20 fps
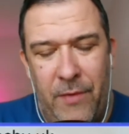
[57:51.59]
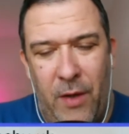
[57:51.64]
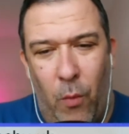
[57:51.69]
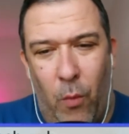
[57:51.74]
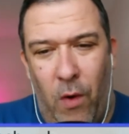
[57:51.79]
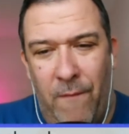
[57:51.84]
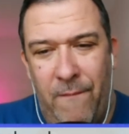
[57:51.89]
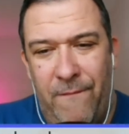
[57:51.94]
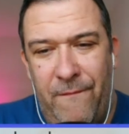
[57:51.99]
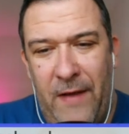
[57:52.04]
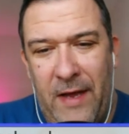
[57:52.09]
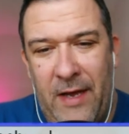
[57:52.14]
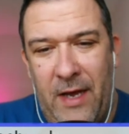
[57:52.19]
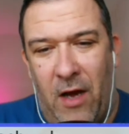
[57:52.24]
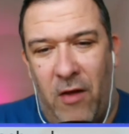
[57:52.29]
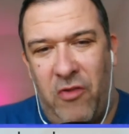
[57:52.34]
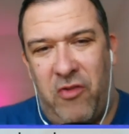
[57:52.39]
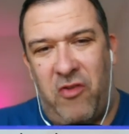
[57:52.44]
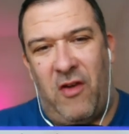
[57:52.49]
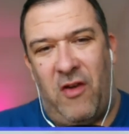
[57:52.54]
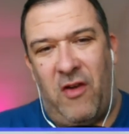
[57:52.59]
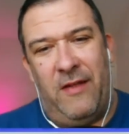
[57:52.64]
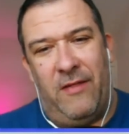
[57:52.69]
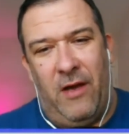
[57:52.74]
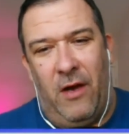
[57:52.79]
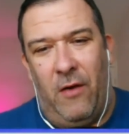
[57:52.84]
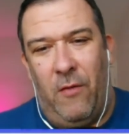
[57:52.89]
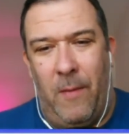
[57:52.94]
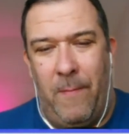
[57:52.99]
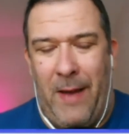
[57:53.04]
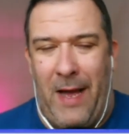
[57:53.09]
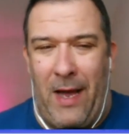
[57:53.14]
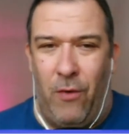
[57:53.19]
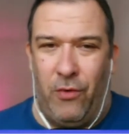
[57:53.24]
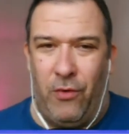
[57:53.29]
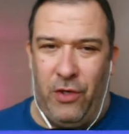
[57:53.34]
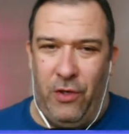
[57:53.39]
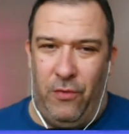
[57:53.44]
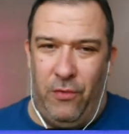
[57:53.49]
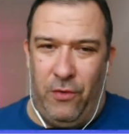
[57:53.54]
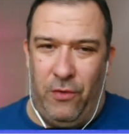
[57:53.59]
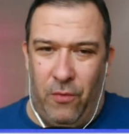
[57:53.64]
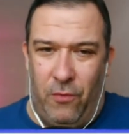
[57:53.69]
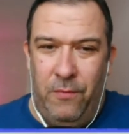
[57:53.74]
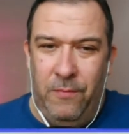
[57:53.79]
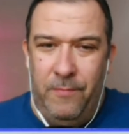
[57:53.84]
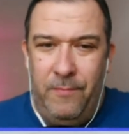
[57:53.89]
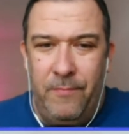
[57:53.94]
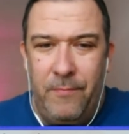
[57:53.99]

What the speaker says: The one thing I'll say though about Google,